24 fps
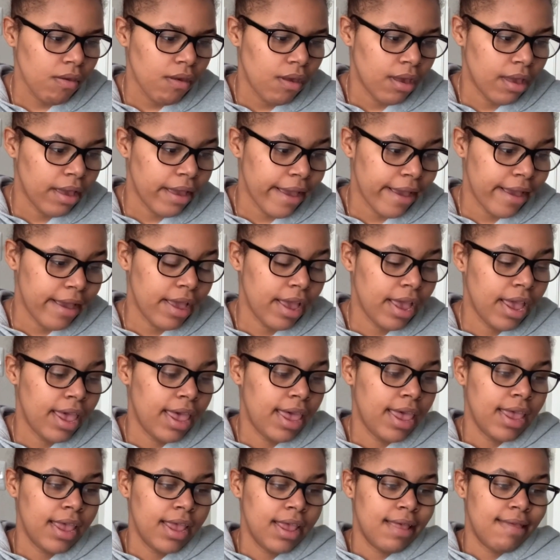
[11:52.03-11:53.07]
Okay.
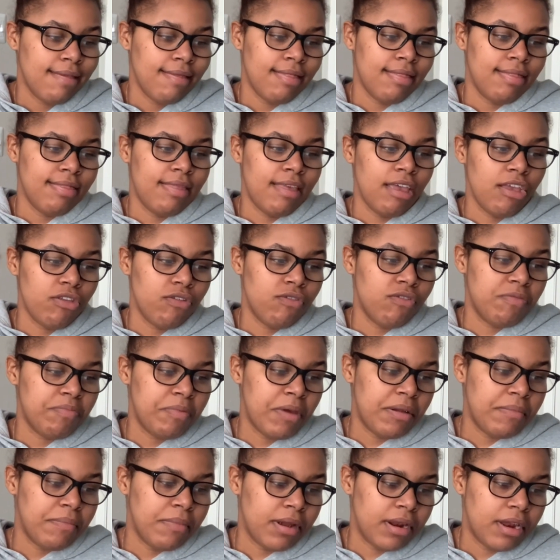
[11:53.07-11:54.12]
Then you
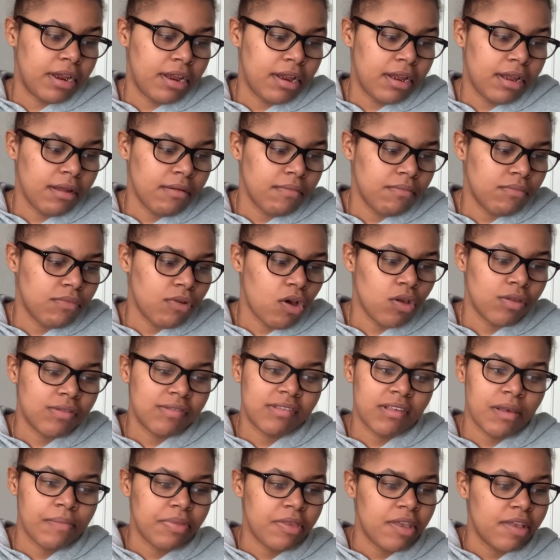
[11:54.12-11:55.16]
spend money on
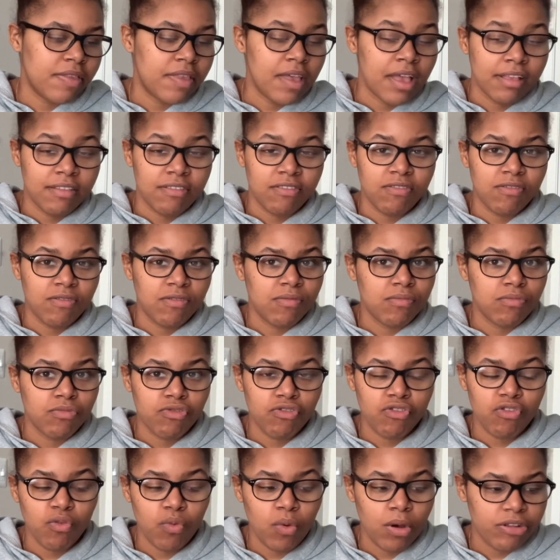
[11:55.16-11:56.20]
something that's
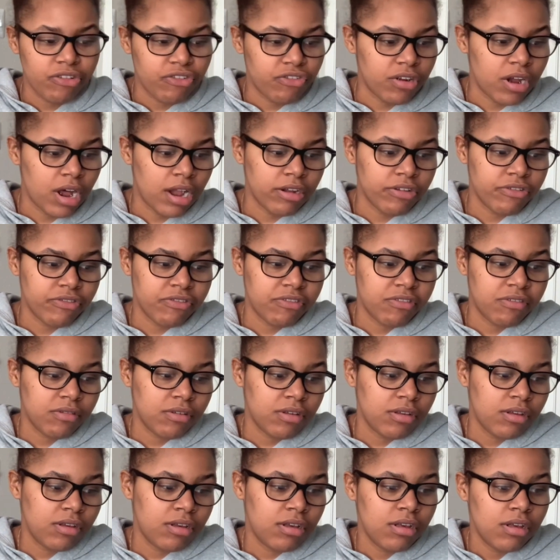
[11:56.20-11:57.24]
$200.
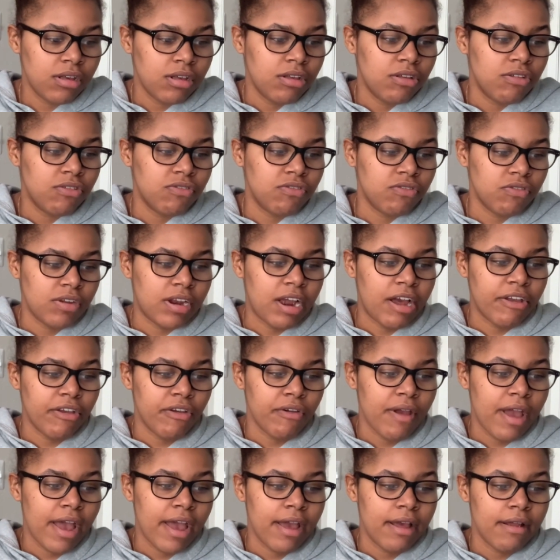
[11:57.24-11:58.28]
So now
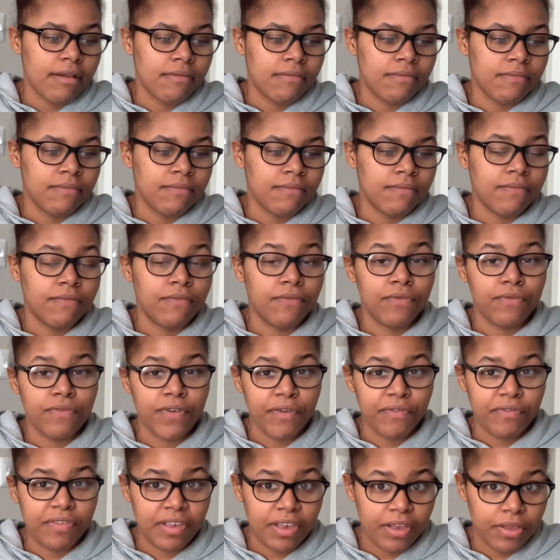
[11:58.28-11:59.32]
you're at
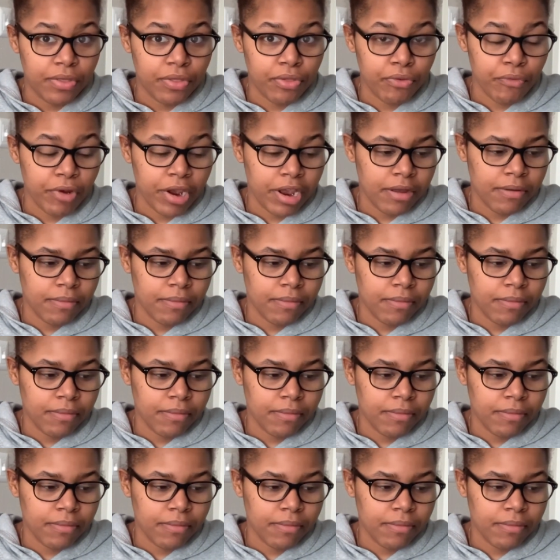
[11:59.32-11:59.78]
15.3,